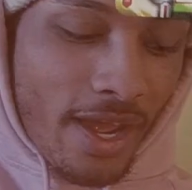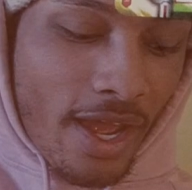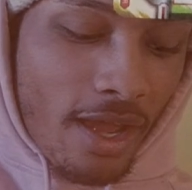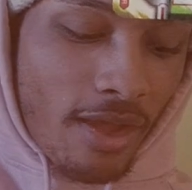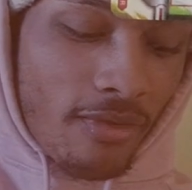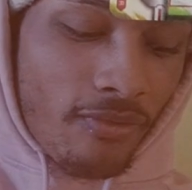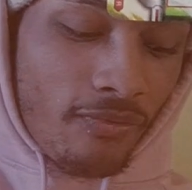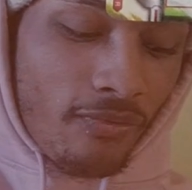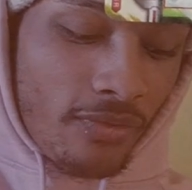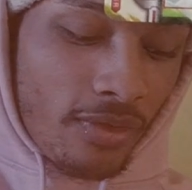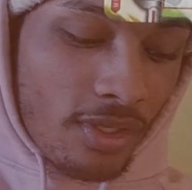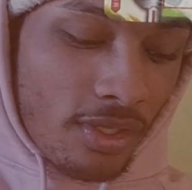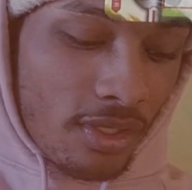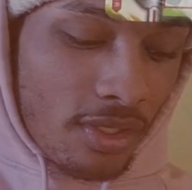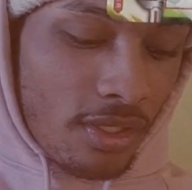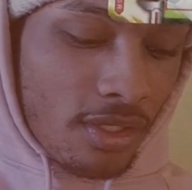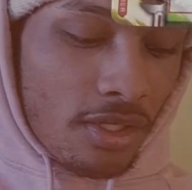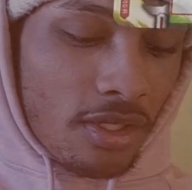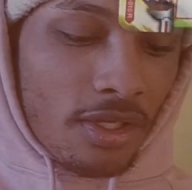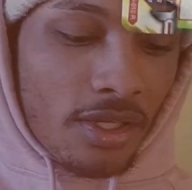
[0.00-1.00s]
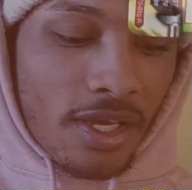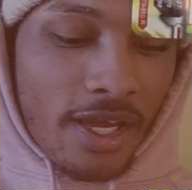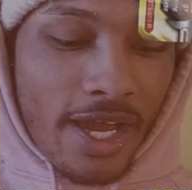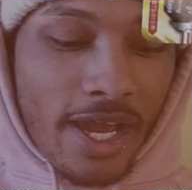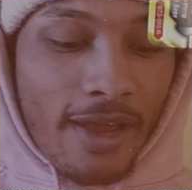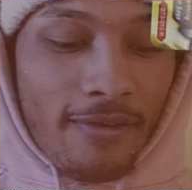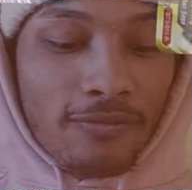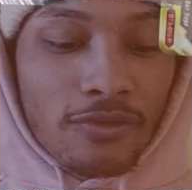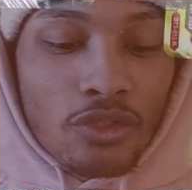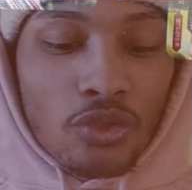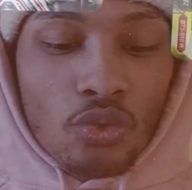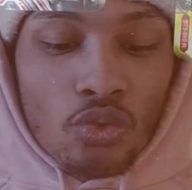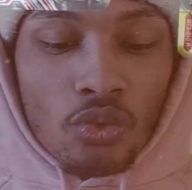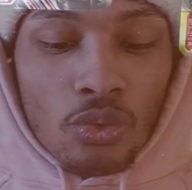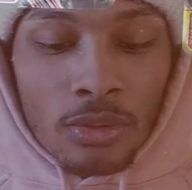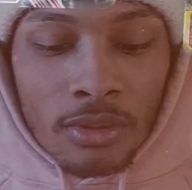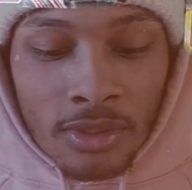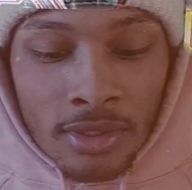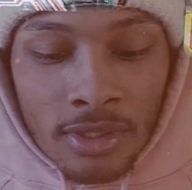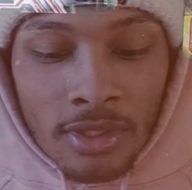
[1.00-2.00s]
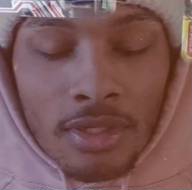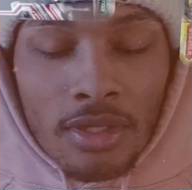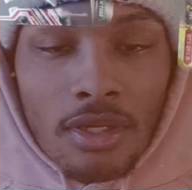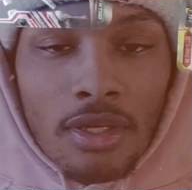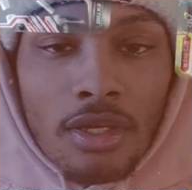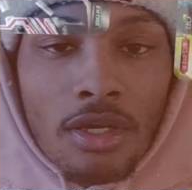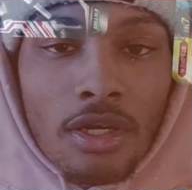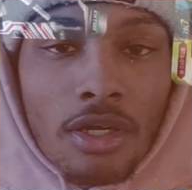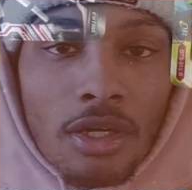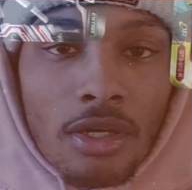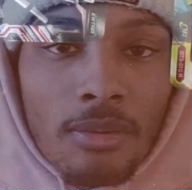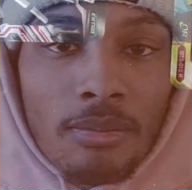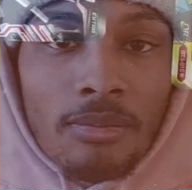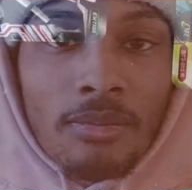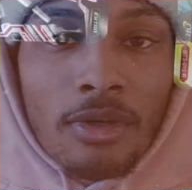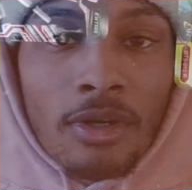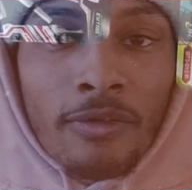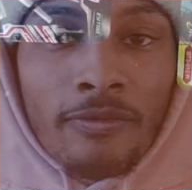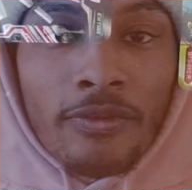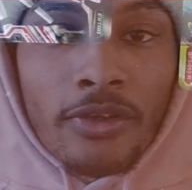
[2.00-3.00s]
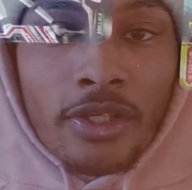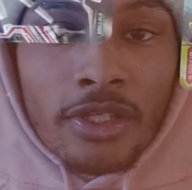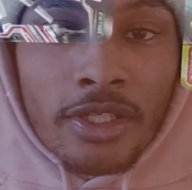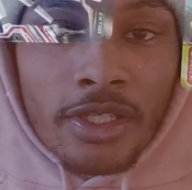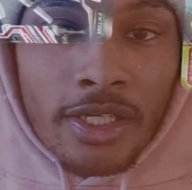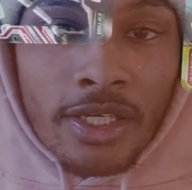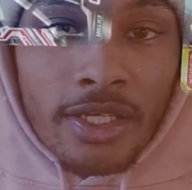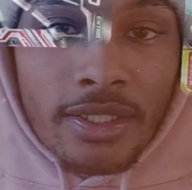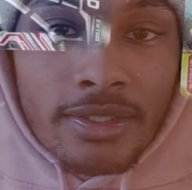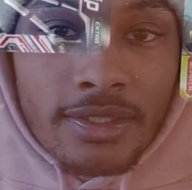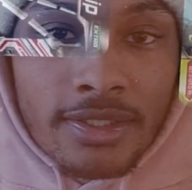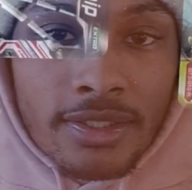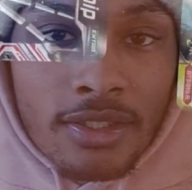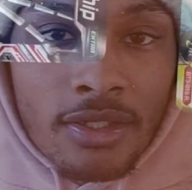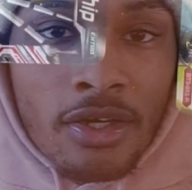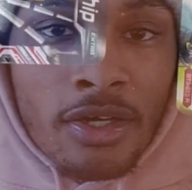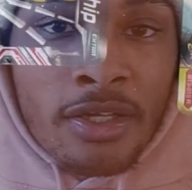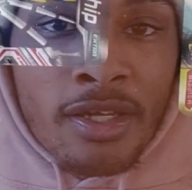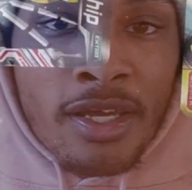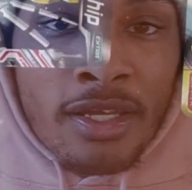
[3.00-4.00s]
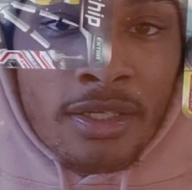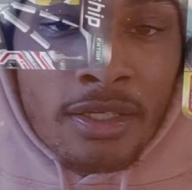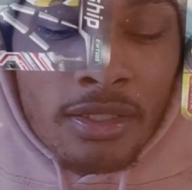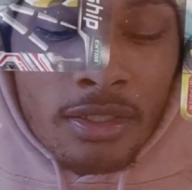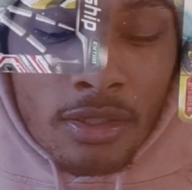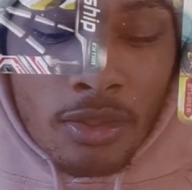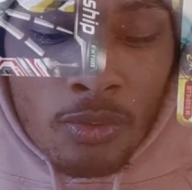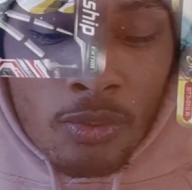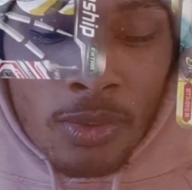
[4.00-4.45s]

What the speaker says: I have 2 of the negates, the unended